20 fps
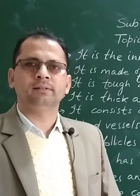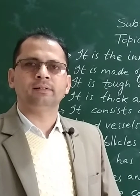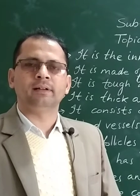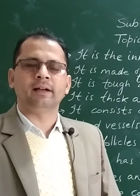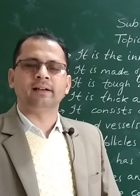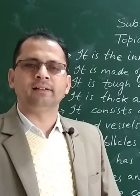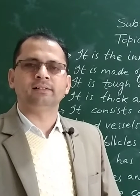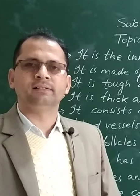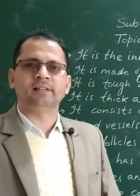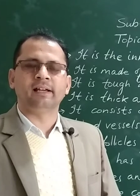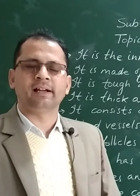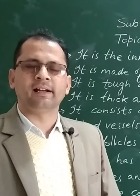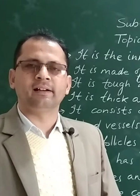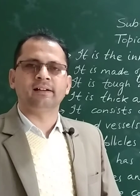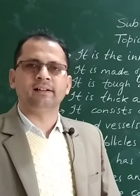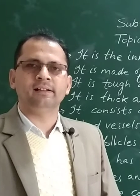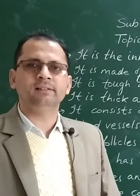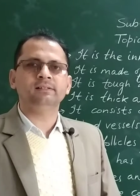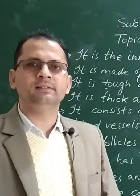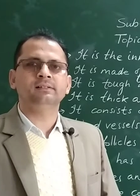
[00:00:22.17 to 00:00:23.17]
and
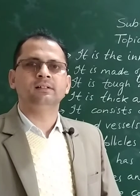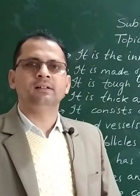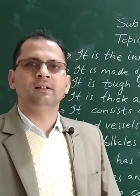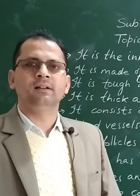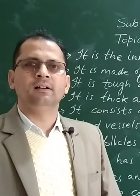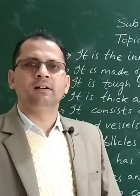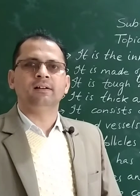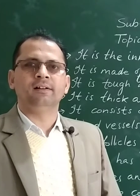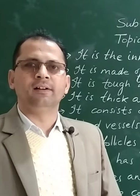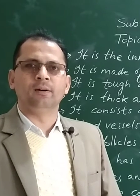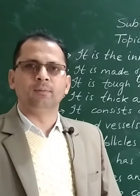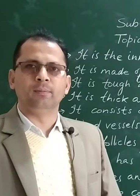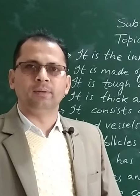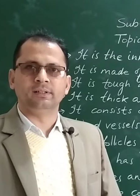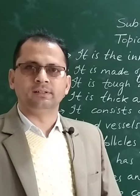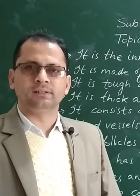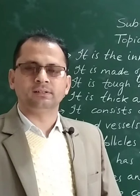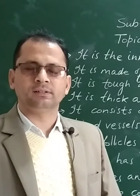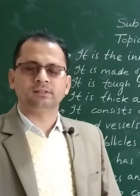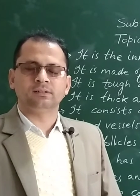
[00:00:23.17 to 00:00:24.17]
second is
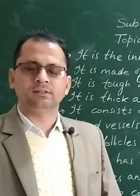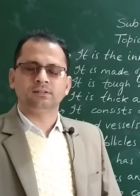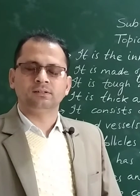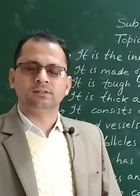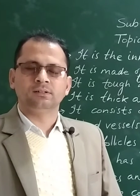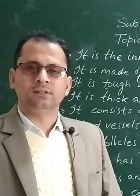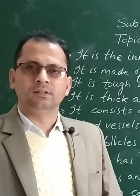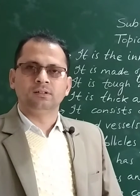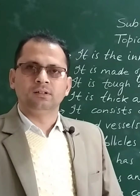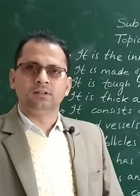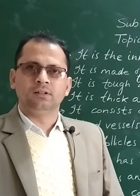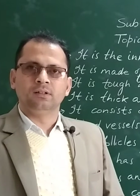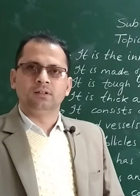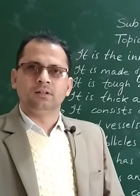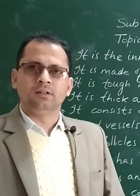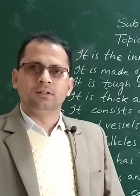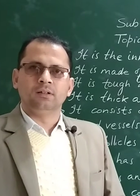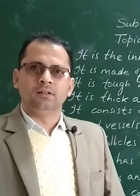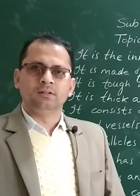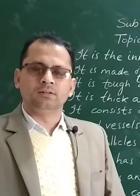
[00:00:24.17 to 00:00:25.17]
dermis.
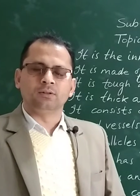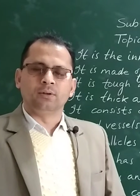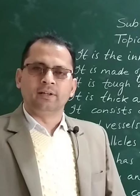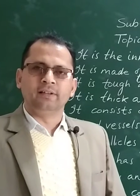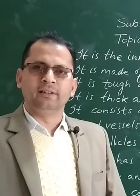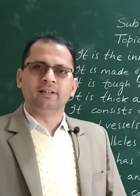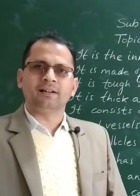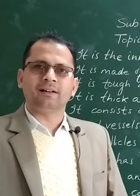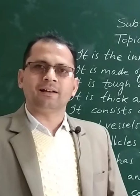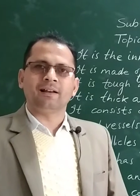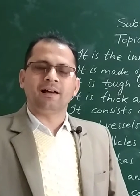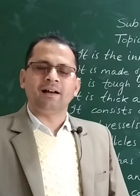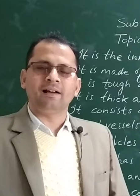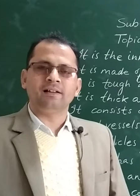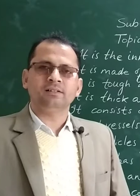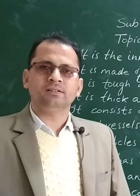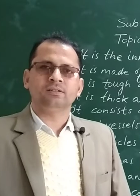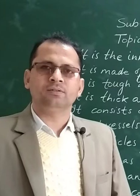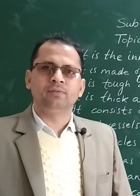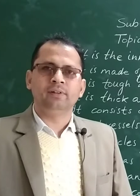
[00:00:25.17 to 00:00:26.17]
So in the
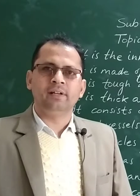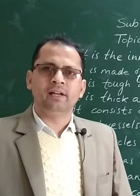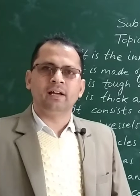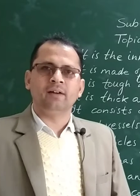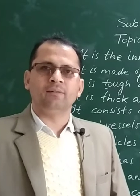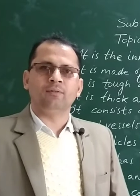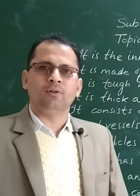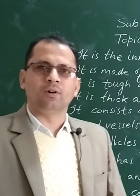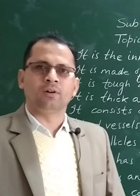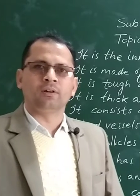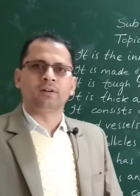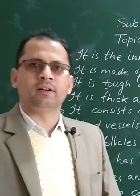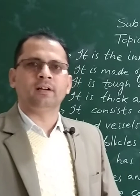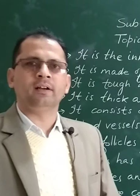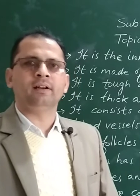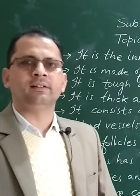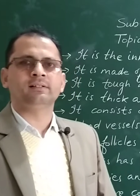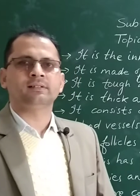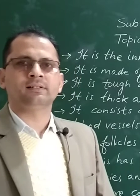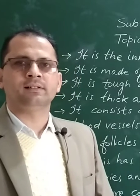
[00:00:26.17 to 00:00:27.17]
class, we have already
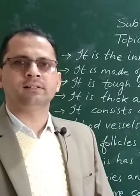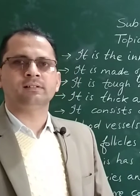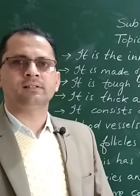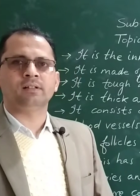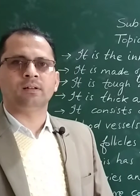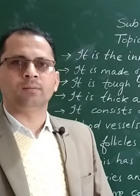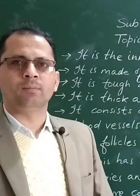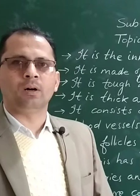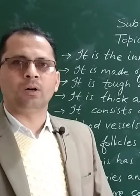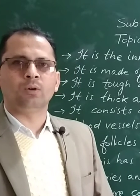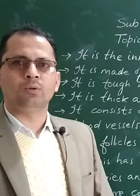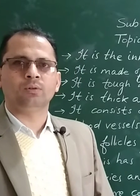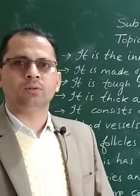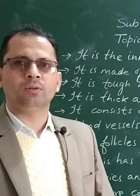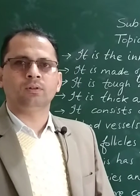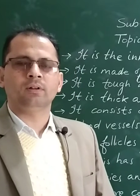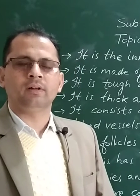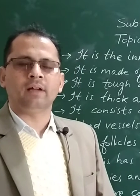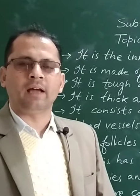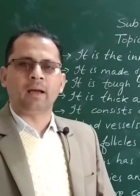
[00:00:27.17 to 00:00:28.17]
discussed
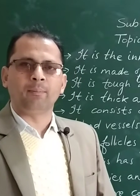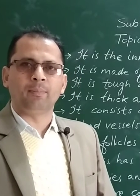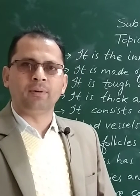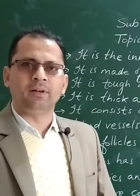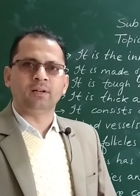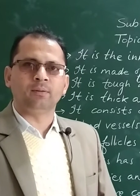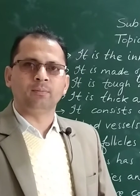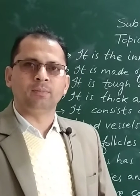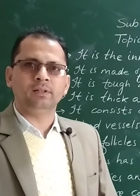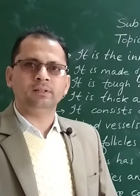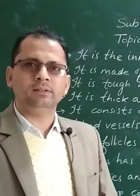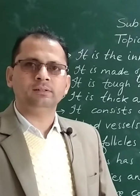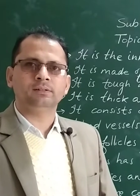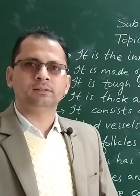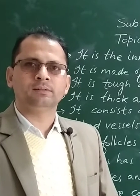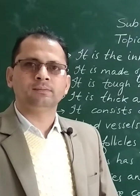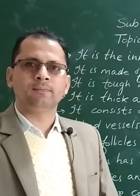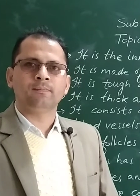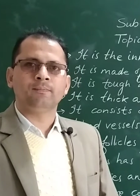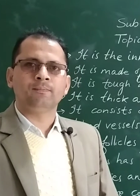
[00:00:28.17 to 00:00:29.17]
about epidermis
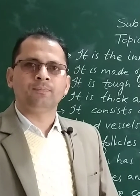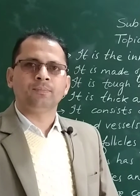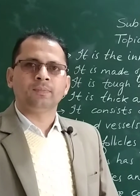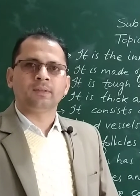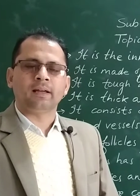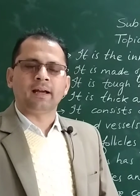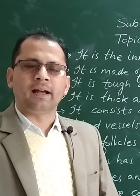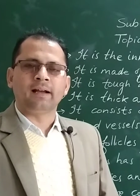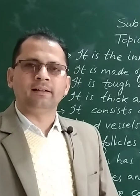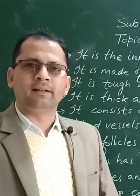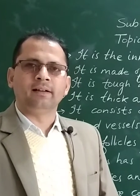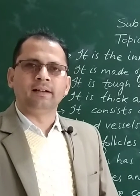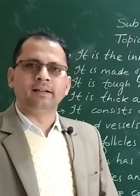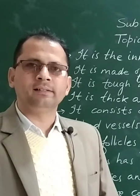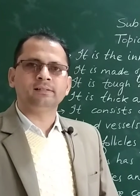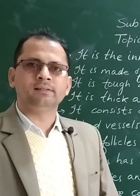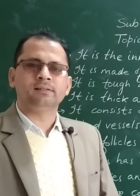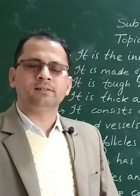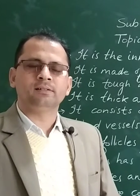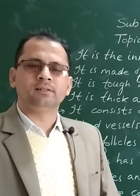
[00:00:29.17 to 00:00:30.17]
and
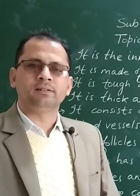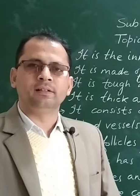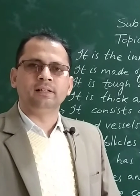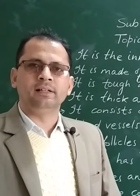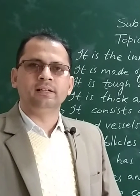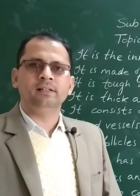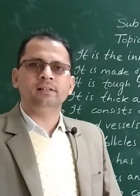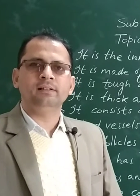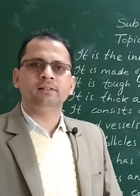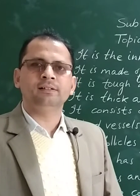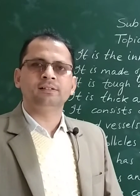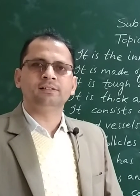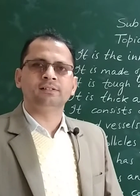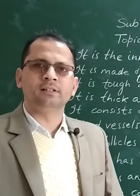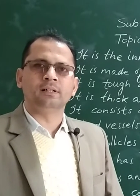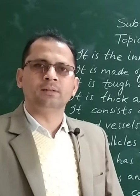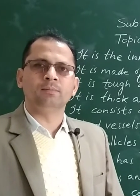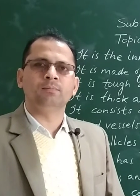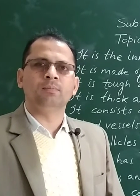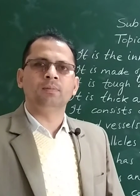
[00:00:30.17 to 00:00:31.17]
its three
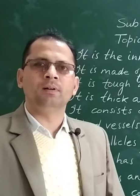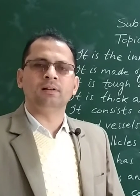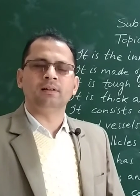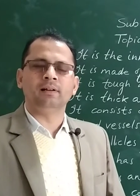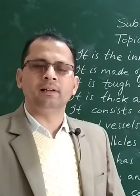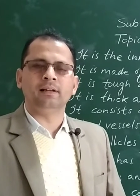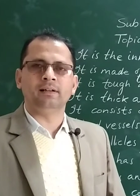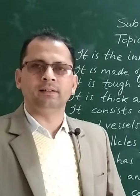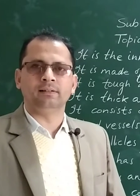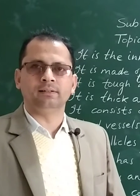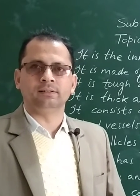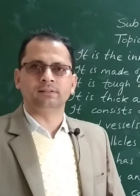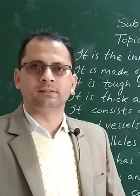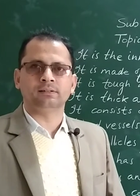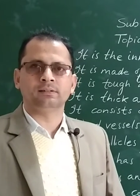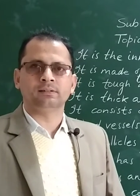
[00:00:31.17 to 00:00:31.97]
sub layers.